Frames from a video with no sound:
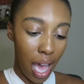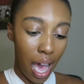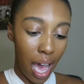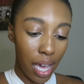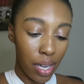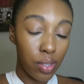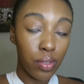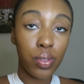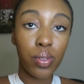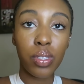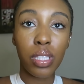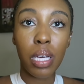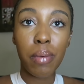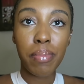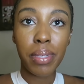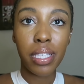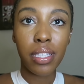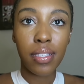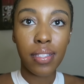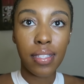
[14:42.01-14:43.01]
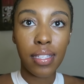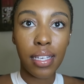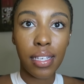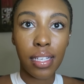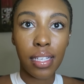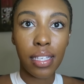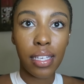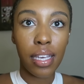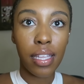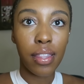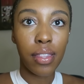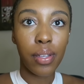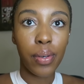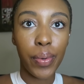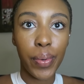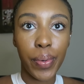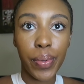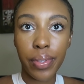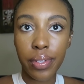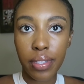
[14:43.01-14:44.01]
I don't do that because, like, again, the
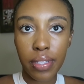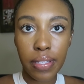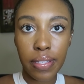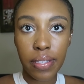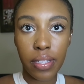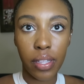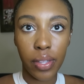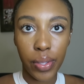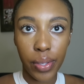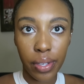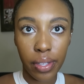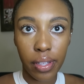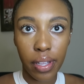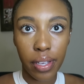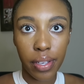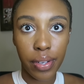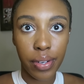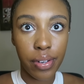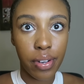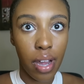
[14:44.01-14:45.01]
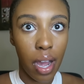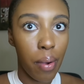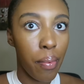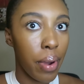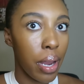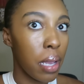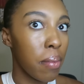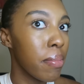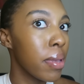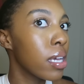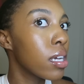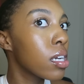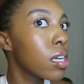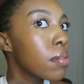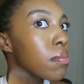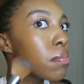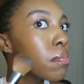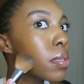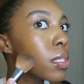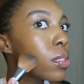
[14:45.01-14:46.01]
goal is to look like you're not wearing
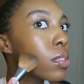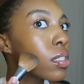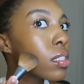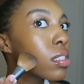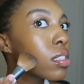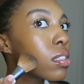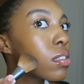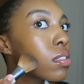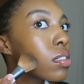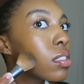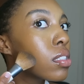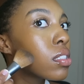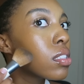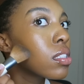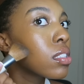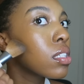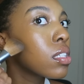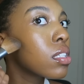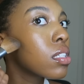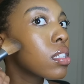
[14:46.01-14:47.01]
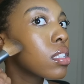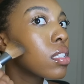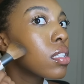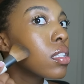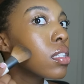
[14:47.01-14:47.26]
makeup, but you can literally just like